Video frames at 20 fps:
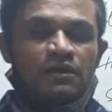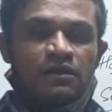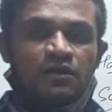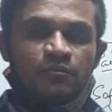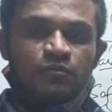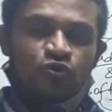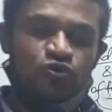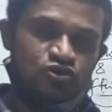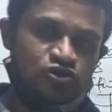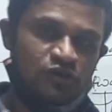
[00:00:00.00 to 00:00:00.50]

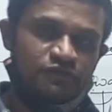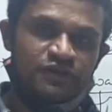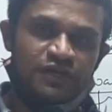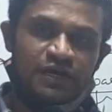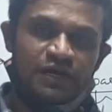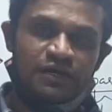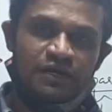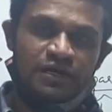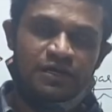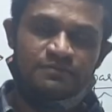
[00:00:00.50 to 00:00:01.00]
most of the
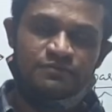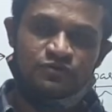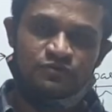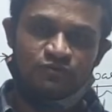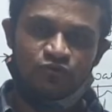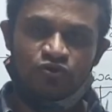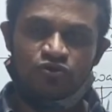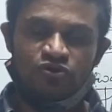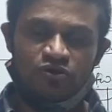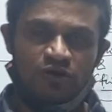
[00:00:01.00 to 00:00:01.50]
contents,
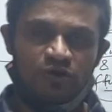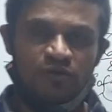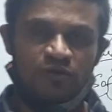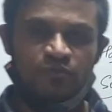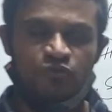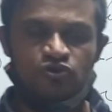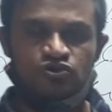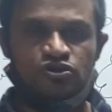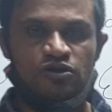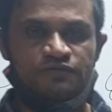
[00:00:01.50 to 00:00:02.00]

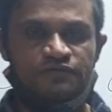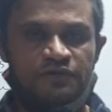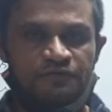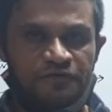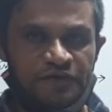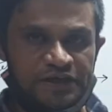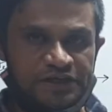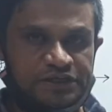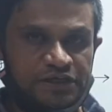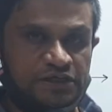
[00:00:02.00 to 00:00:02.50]
most of the
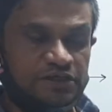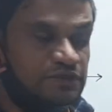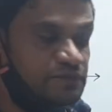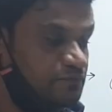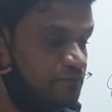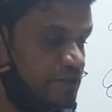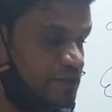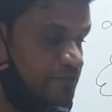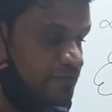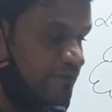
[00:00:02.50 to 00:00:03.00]
features
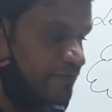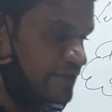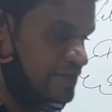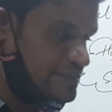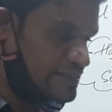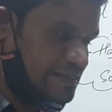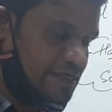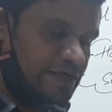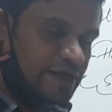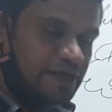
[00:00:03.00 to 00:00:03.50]
which we will
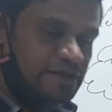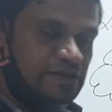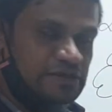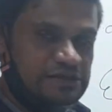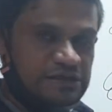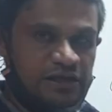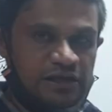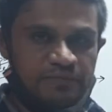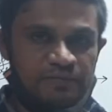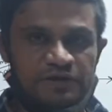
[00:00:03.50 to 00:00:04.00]
study in the
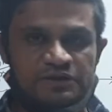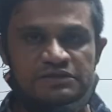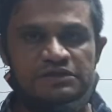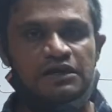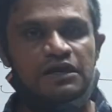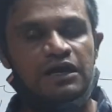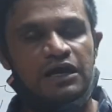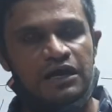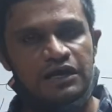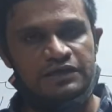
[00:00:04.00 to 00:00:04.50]
syllabus
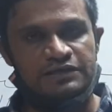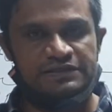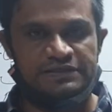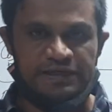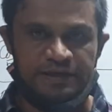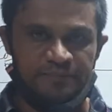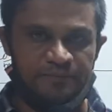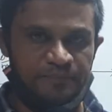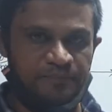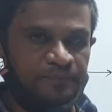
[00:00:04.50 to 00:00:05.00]
are
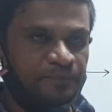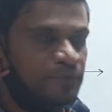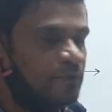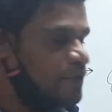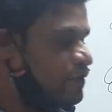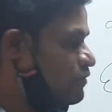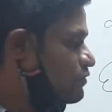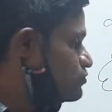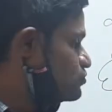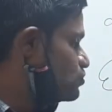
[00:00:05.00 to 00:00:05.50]
same.
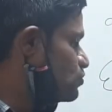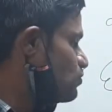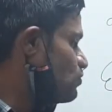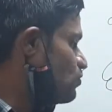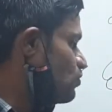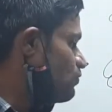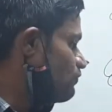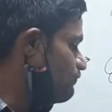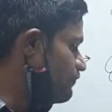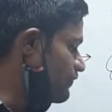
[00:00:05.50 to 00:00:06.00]

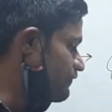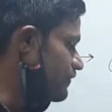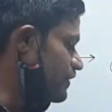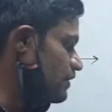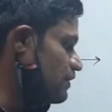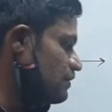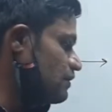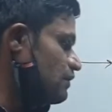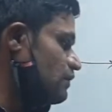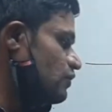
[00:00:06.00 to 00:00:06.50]
So we
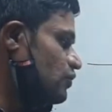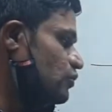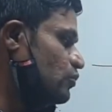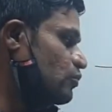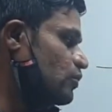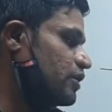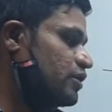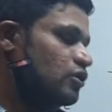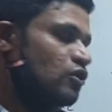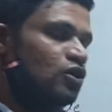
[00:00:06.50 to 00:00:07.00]
will do
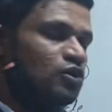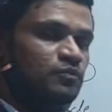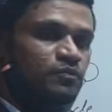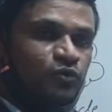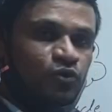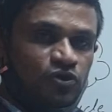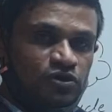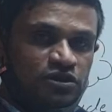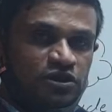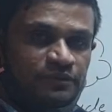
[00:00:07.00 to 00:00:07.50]
it on
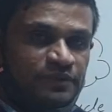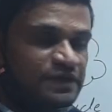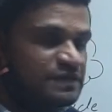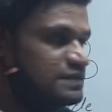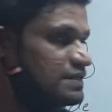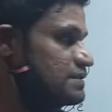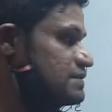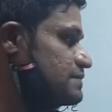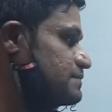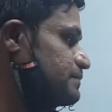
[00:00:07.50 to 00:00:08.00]
both the
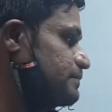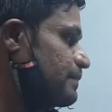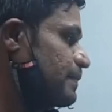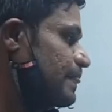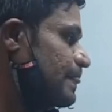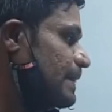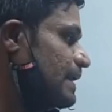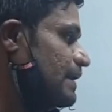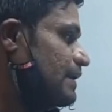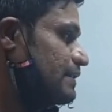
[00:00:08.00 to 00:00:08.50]
basis.
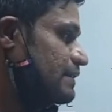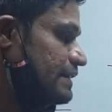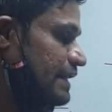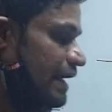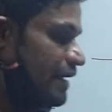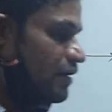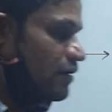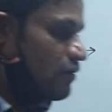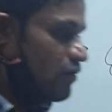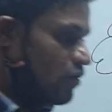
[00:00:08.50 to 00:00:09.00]
Then